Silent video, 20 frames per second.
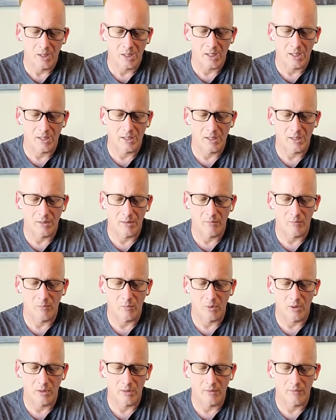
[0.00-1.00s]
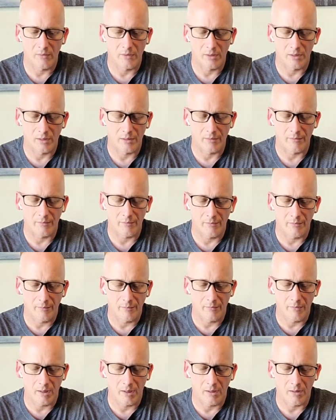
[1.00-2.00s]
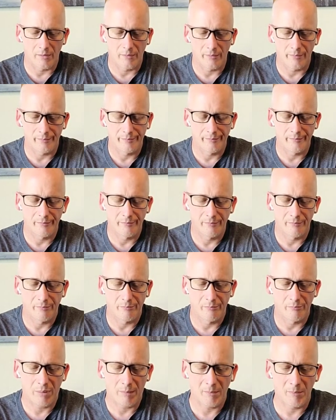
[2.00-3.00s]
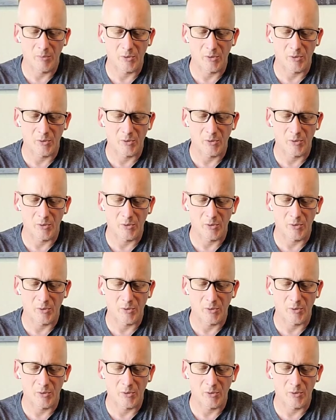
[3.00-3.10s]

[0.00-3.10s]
and then one of the, probably